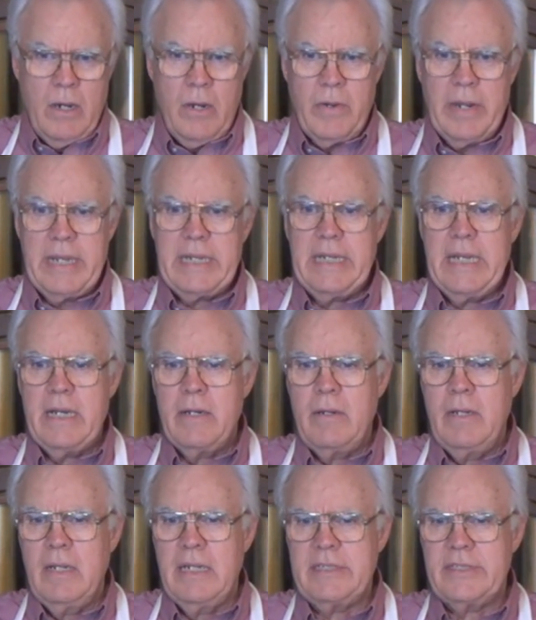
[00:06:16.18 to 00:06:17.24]
All right,
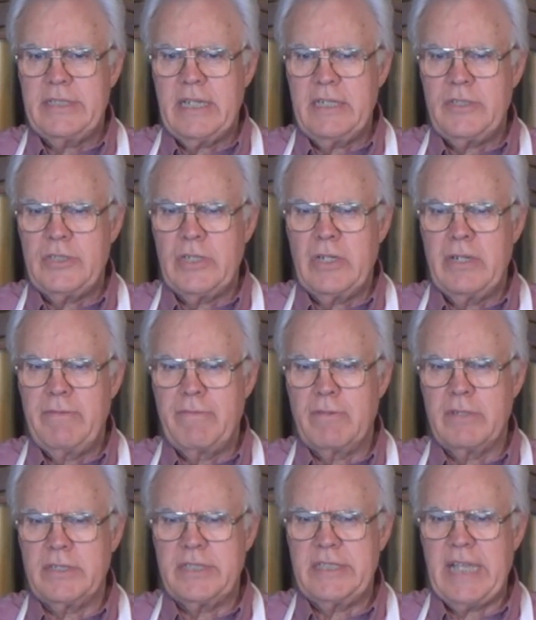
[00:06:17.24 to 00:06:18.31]
now let's touch on
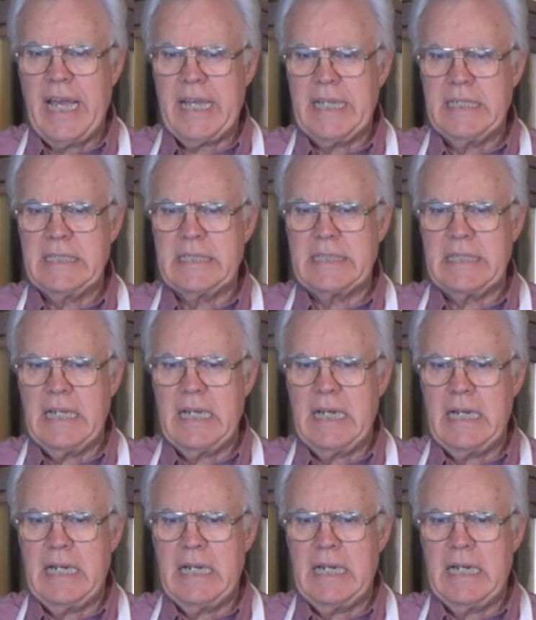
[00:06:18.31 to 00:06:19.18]
for a second